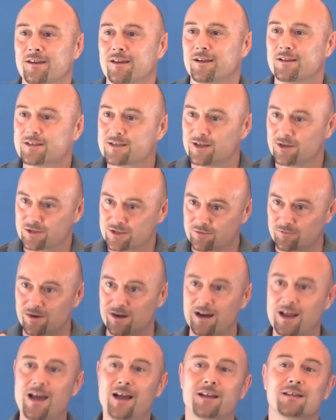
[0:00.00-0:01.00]
And so to
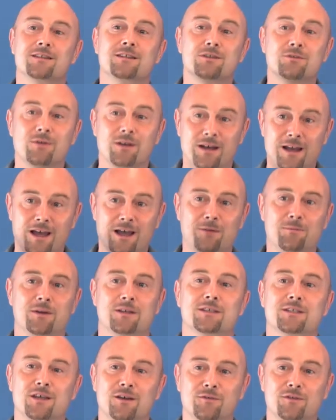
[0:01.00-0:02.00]
relax and to allow
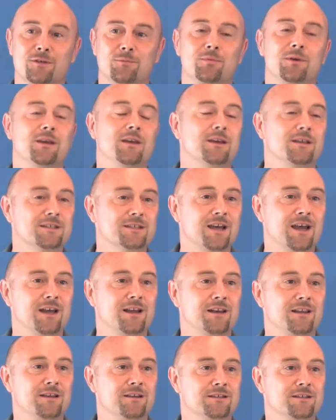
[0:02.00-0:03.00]
myself to be
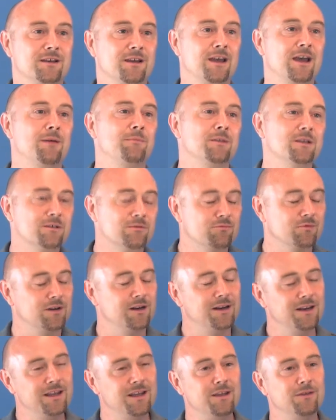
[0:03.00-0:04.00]
exactly as I am, this
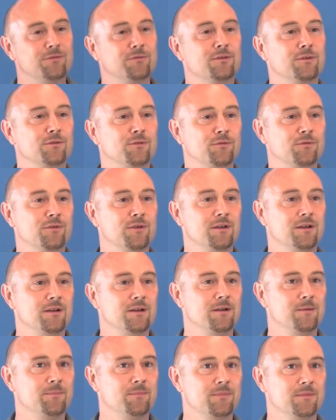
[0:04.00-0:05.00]
relief of
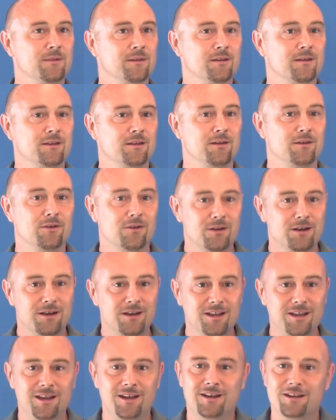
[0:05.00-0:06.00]
not
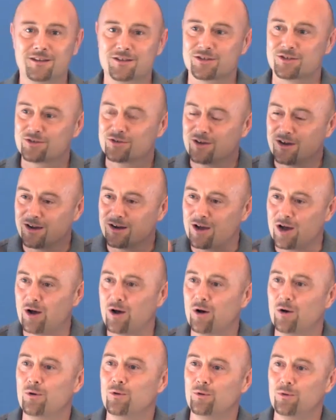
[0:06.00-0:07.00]
needing to try and
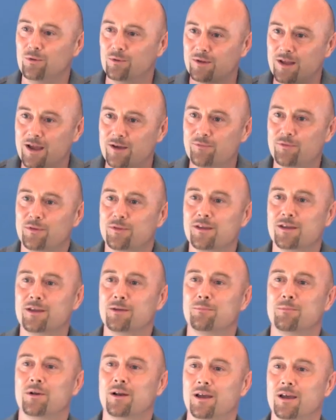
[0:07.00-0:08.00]
hold everything
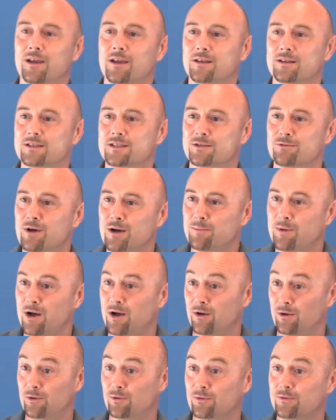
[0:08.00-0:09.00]
in place, to
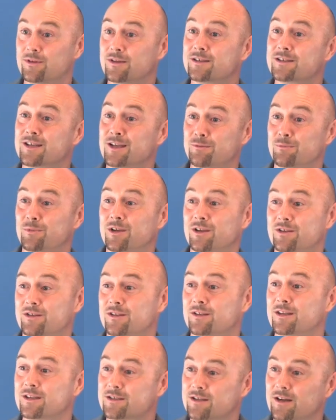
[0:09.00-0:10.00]
uphold this image
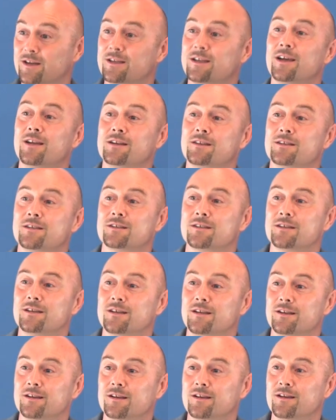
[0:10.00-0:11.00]
and this
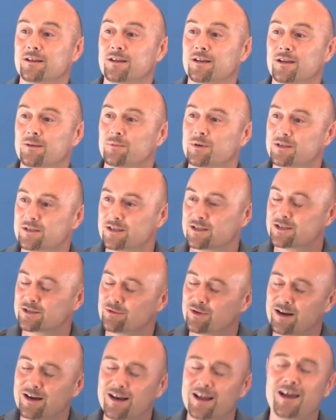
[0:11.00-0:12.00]
identity, but just
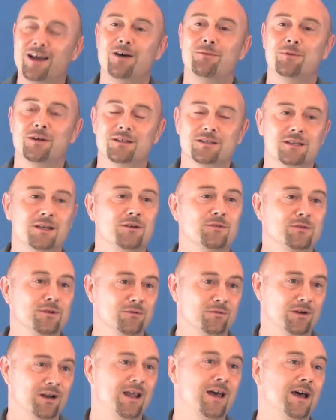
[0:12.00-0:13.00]
to allow myself
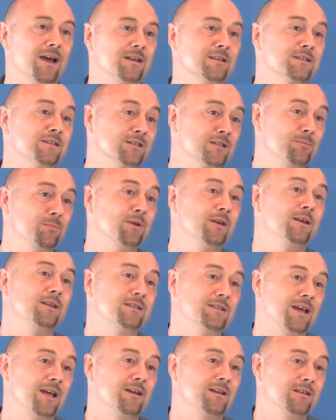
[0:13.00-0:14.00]
to relax and to be
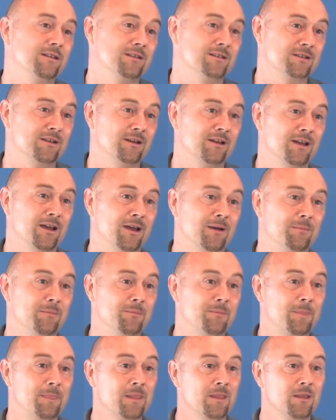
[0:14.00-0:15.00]
exactly as I am,